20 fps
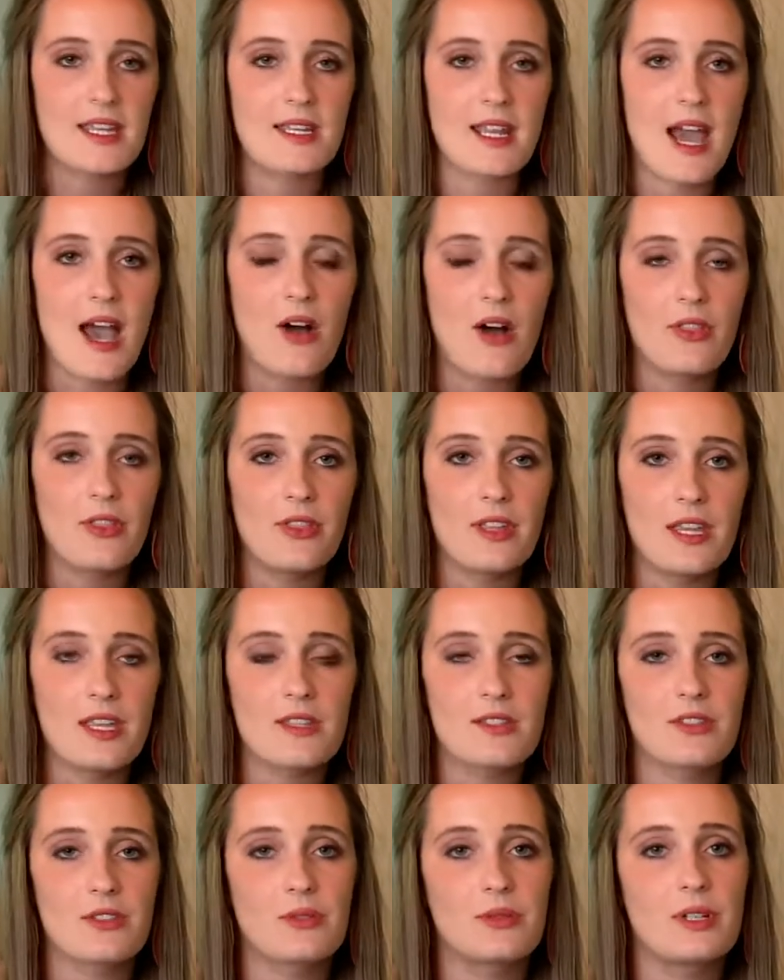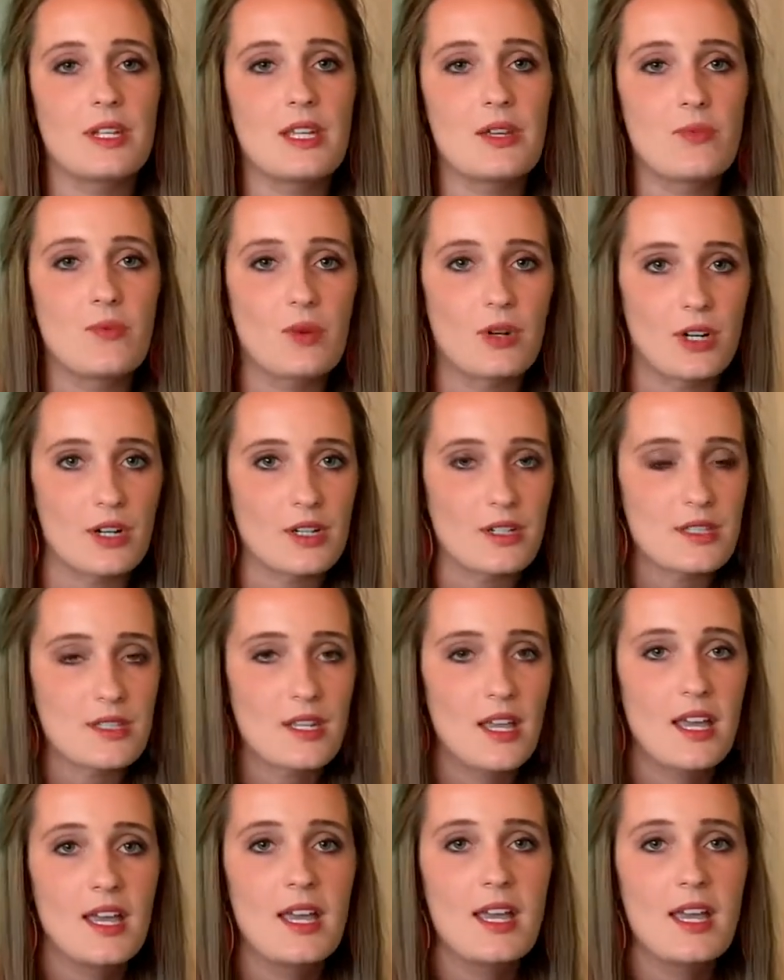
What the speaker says: down these 3 words.